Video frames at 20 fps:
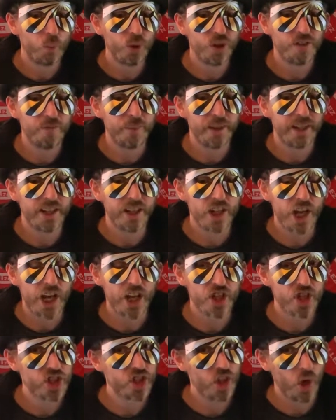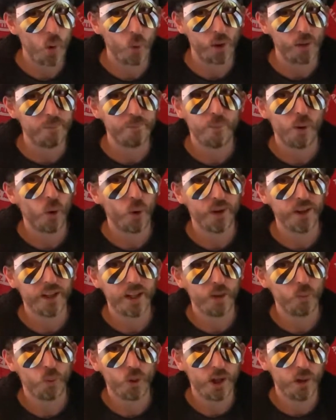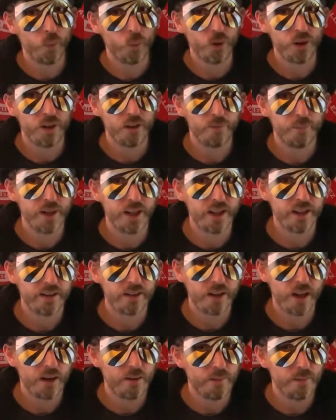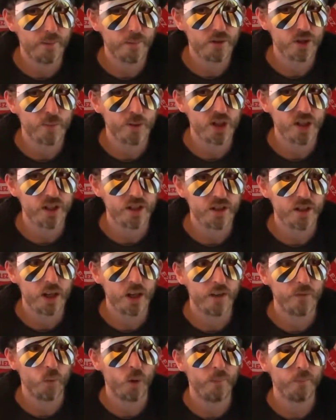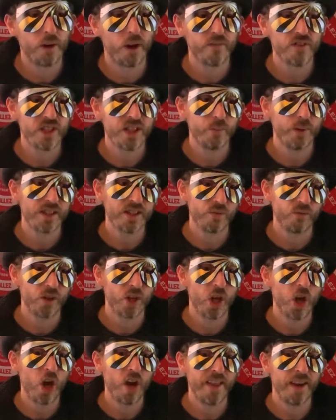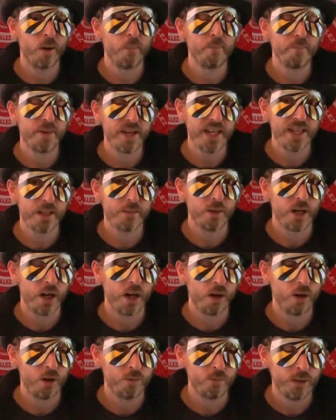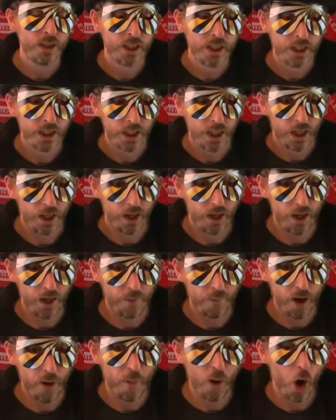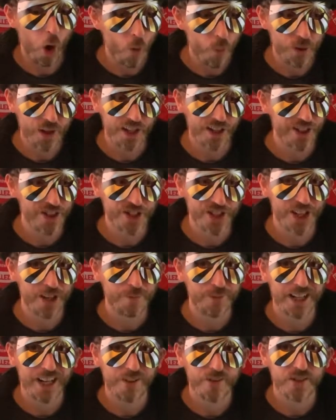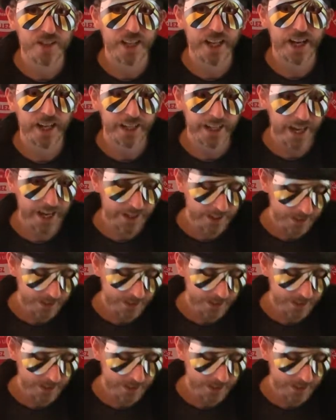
a stolen point. It wouldn't have been so much a deserved one, but obviously we had to rely then on beating them at home. I'm hoping it doesn't come down to that